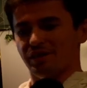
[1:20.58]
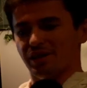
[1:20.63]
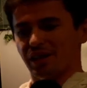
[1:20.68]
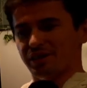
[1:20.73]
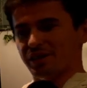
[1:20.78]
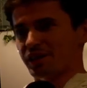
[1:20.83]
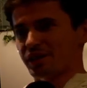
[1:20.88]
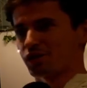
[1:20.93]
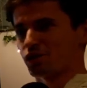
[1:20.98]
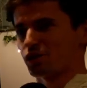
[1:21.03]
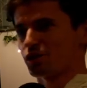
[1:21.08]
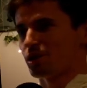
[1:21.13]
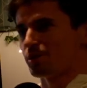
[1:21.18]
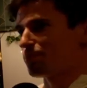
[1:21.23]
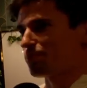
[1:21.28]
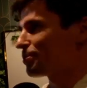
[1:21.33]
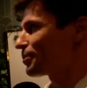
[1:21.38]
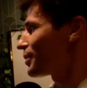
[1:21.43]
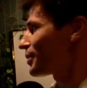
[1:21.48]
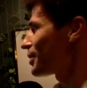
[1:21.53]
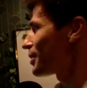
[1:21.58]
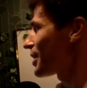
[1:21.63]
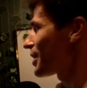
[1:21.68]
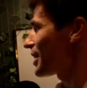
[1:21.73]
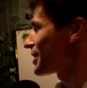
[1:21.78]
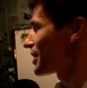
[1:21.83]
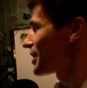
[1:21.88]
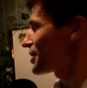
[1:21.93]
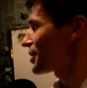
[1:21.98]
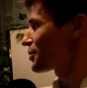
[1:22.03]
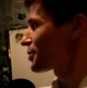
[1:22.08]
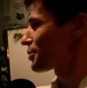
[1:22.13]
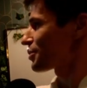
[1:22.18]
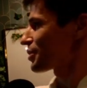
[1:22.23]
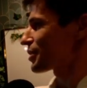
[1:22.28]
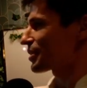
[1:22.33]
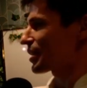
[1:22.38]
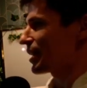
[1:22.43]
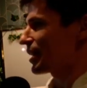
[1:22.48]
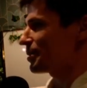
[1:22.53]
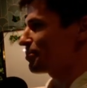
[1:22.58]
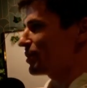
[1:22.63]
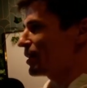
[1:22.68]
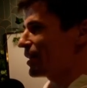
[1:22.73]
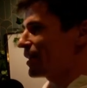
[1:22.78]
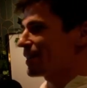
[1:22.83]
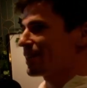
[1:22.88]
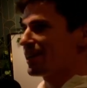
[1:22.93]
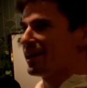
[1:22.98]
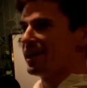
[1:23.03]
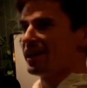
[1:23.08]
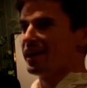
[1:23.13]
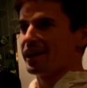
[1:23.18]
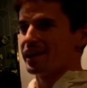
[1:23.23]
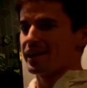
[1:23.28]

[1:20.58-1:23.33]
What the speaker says: a sidekick job connected to this API,